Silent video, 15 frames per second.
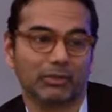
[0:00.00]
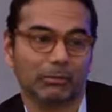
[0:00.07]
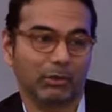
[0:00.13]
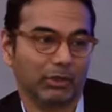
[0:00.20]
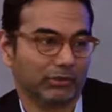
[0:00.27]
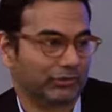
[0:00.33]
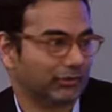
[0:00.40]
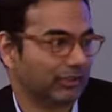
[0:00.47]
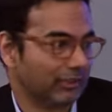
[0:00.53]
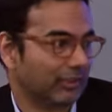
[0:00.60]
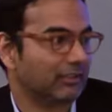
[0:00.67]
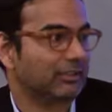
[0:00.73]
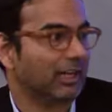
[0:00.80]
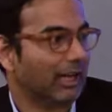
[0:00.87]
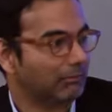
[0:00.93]
the most is at the
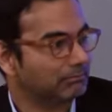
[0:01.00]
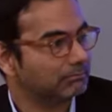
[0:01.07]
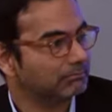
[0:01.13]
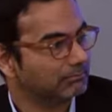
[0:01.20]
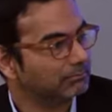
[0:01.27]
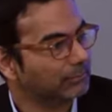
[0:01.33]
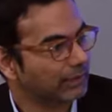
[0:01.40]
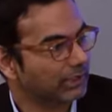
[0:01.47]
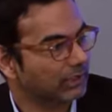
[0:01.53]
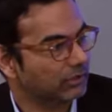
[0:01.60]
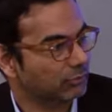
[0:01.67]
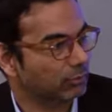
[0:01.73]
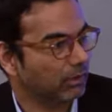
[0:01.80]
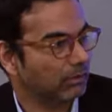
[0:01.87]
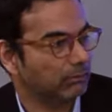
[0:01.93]
top, because
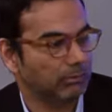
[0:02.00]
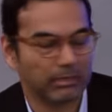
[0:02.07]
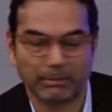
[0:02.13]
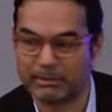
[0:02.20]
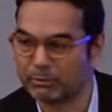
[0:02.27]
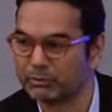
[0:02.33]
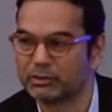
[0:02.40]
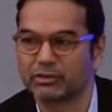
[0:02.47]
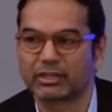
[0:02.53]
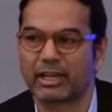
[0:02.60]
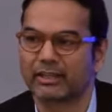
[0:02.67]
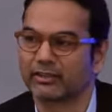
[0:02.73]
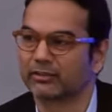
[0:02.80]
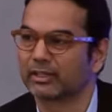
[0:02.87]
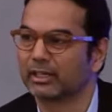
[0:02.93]
I mean, we just
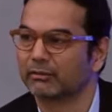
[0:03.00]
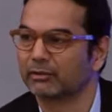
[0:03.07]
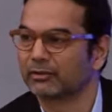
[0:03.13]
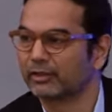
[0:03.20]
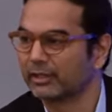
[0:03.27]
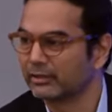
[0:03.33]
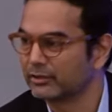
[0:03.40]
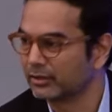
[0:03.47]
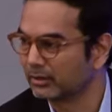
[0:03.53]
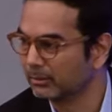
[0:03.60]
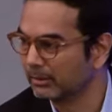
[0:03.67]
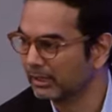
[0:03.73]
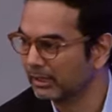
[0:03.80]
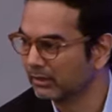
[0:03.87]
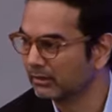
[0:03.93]
had this conversation
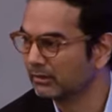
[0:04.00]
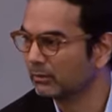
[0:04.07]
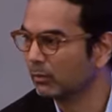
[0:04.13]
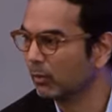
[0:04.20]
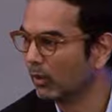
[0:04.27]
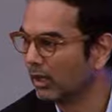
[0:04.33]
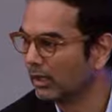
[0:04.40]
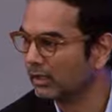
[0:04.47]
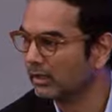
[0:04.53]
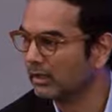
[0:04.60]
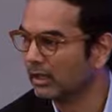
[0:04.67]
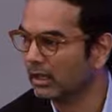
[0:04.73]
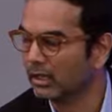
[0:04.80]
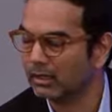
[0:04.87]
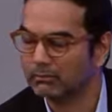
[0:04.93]
about what,
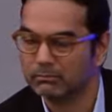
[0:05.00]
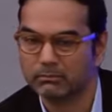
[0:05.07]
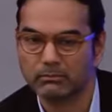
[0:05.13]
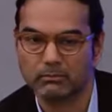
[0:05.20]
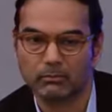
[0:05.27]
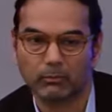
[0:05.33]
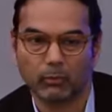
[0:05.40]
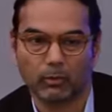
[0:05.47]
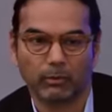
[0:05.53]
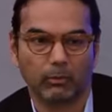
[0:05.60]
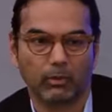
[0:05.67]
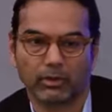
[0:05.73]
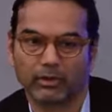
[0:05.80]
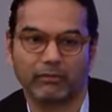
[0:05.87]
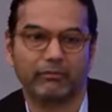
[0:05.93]
um, what
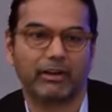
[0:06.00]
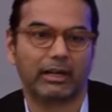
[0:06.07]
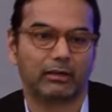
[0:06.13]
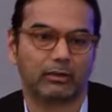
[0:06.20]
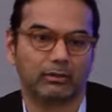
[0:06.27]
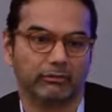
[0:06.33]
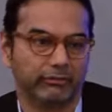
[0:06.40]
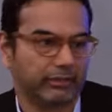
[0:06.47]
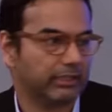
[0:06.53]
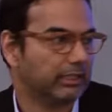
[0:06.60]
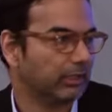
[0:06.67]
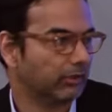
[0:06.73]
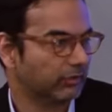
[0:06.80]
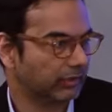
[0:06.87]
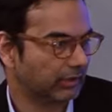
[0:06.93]
what are the viral
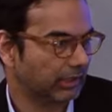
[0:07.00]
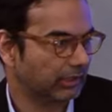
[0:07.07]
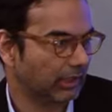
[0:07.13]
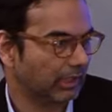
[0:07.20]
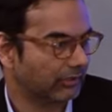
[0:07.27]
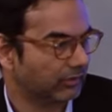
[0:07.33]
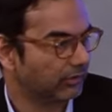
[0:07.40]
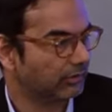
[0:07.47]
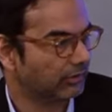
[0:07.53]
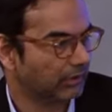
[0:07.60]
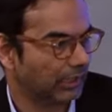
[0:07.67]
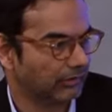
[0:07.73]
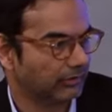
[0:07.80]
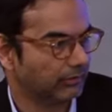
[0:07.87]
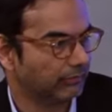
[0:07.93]
videos that get lots
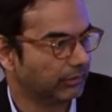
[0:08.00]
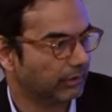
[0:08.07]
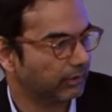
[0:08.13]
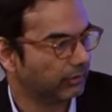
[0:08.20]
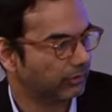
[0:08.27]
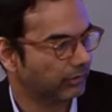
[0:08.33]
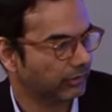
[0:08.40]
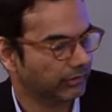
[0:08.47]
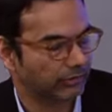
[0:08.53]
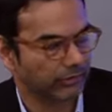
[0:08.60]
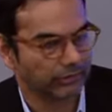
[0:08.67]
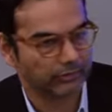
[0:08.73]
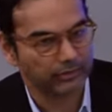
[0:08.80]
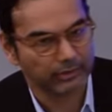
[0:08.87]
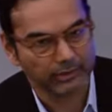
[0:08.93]
lots of views, and there's
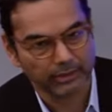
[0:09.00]
this,